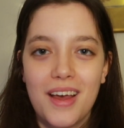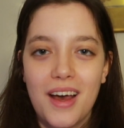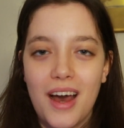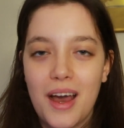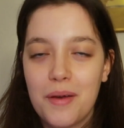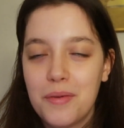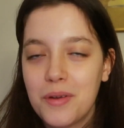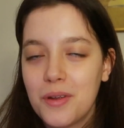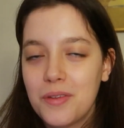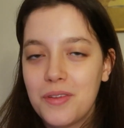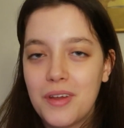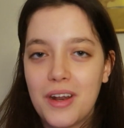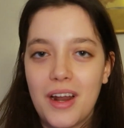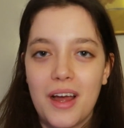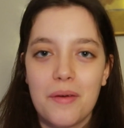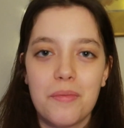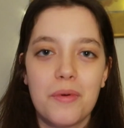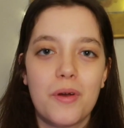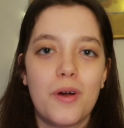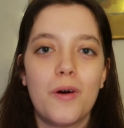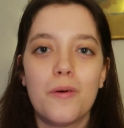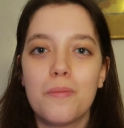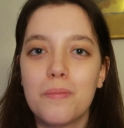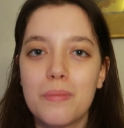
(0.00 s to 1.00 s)
I know that
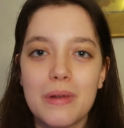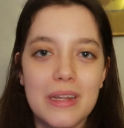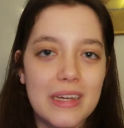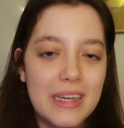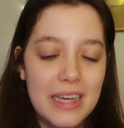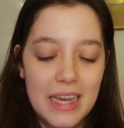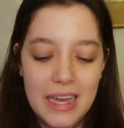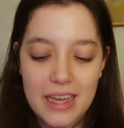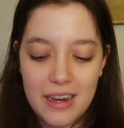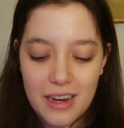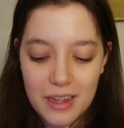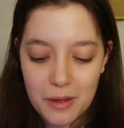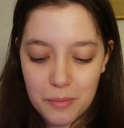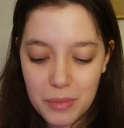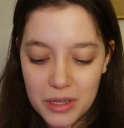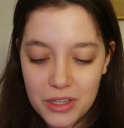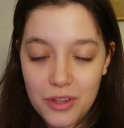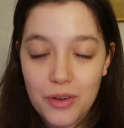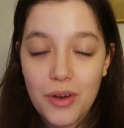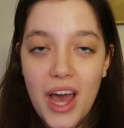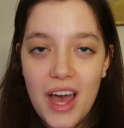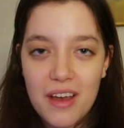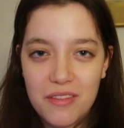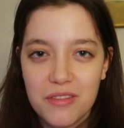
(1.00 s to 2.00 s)
I'm complicating, but
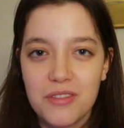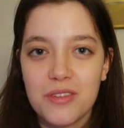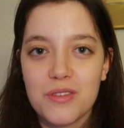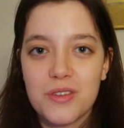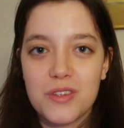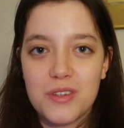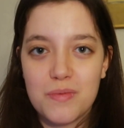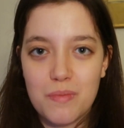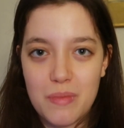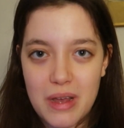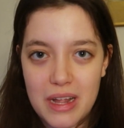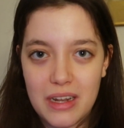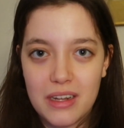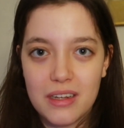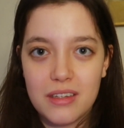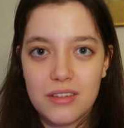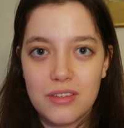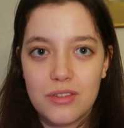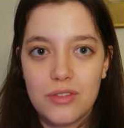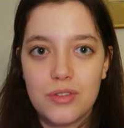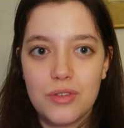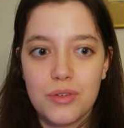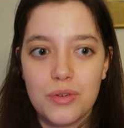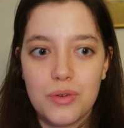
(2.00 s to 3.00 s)
you have to smell
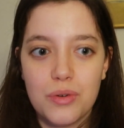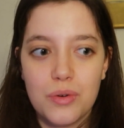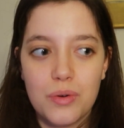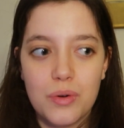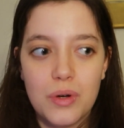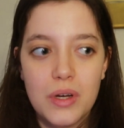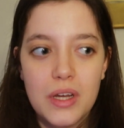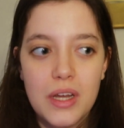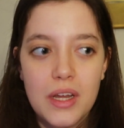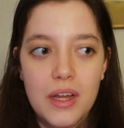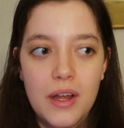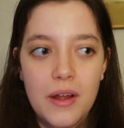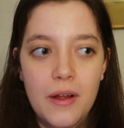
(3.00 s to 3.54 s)
it too